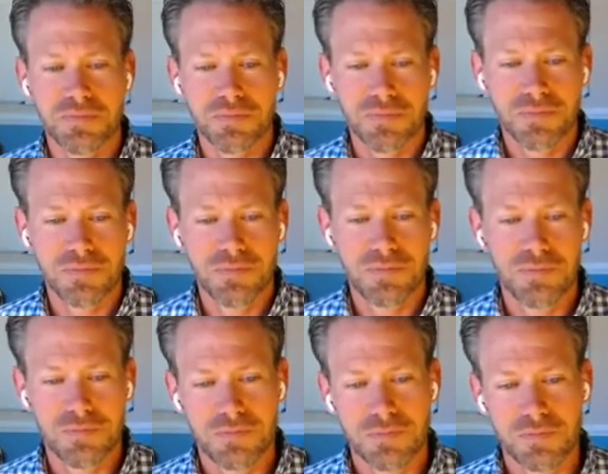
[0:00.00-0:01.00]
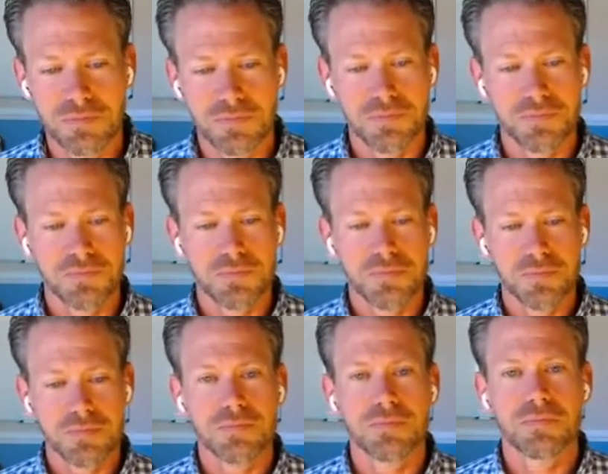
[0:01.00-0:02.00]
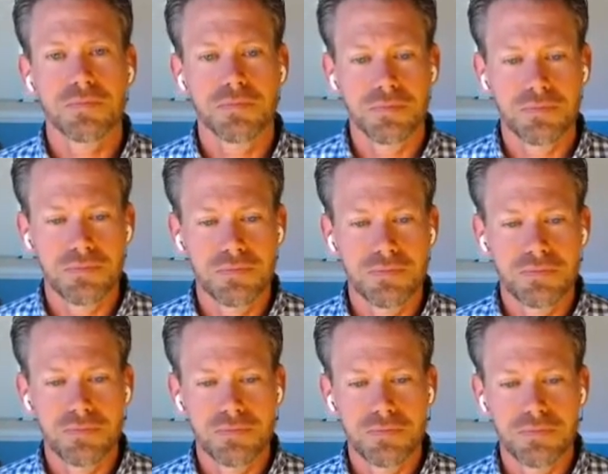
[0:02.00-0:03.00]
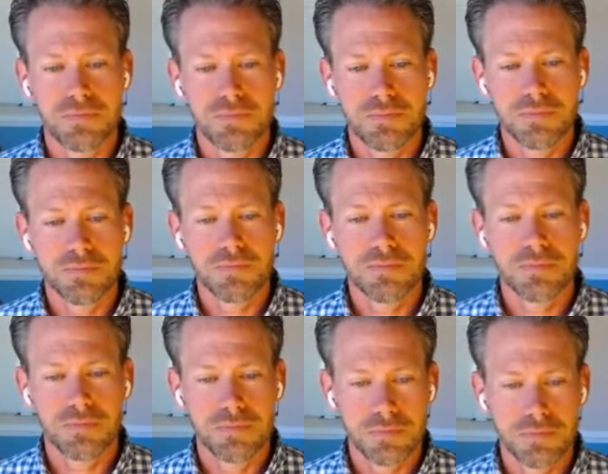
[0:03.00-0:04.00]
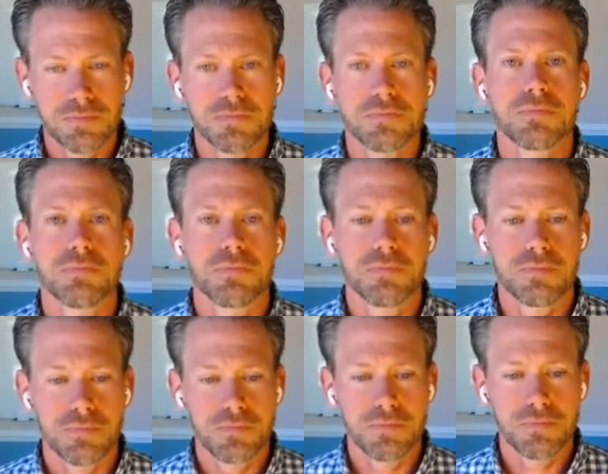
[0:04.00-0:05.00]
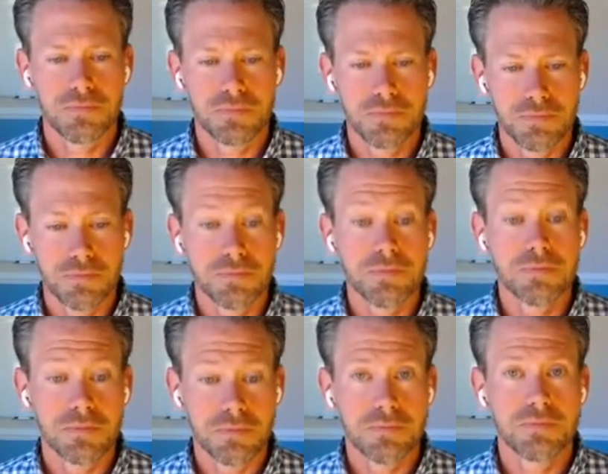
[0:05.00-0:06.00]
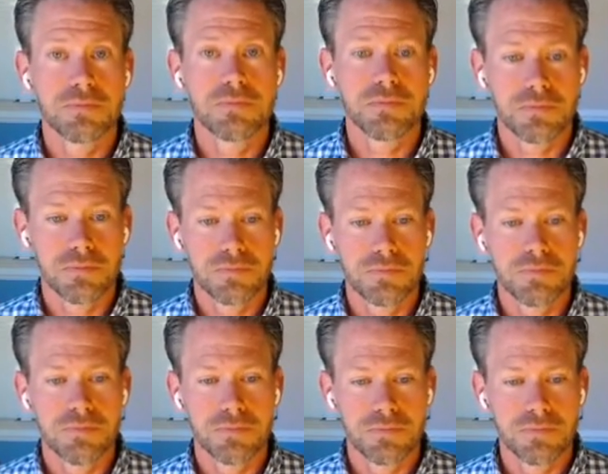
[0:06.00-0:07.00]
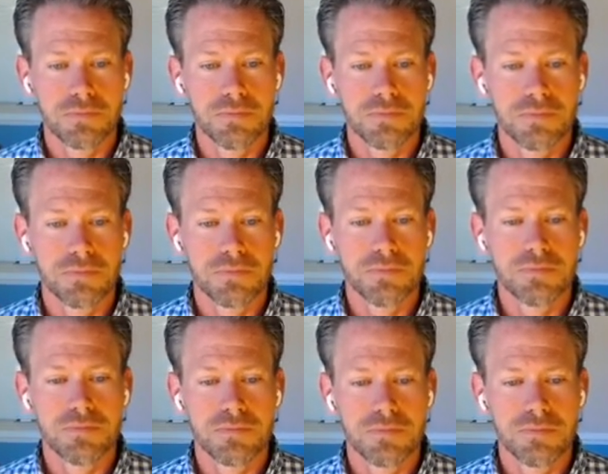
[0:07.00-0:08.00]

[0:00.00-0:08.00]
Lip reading: (not speaking)